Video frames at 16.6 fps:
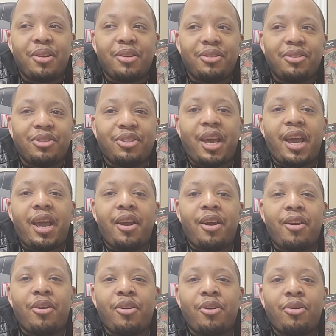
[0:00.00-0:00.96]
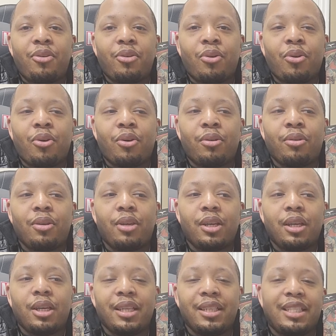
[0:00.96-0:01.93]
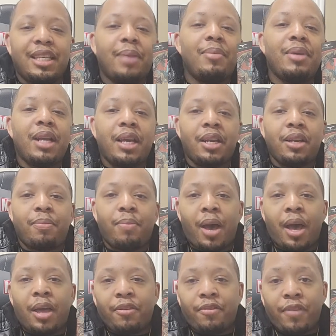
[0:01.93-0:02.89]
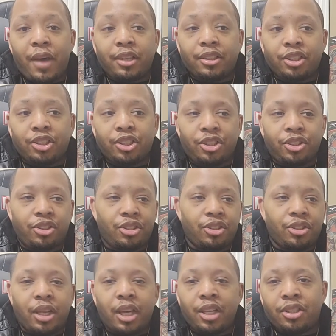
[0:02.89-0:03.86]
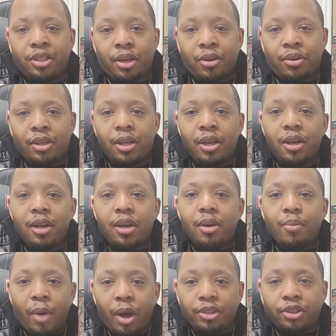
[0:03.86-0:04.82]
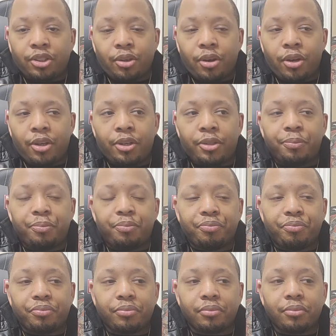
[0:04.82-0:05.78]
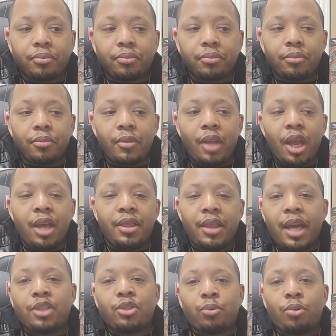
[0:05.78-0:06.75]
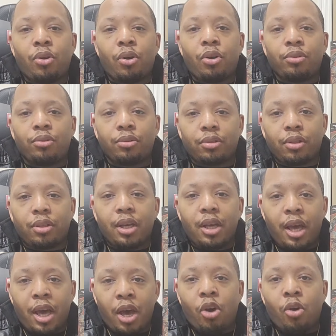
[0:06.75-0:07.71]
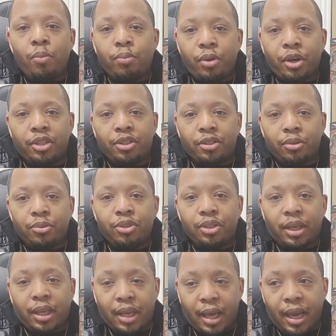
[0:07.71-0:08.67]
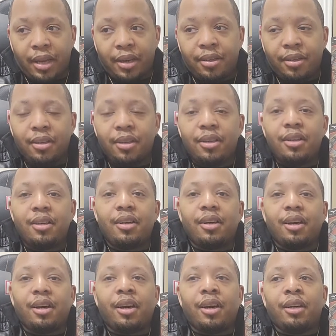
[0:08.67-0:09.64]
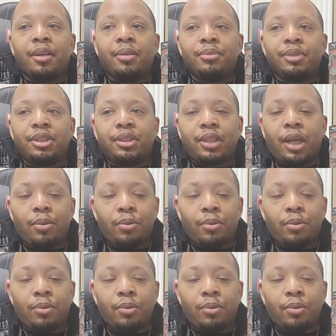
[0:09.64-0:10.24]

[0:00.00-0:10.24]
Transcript: scared or intimidated by the fact that she's this legendary monster hunter. And that's when all hell breaks loose again. Um, this time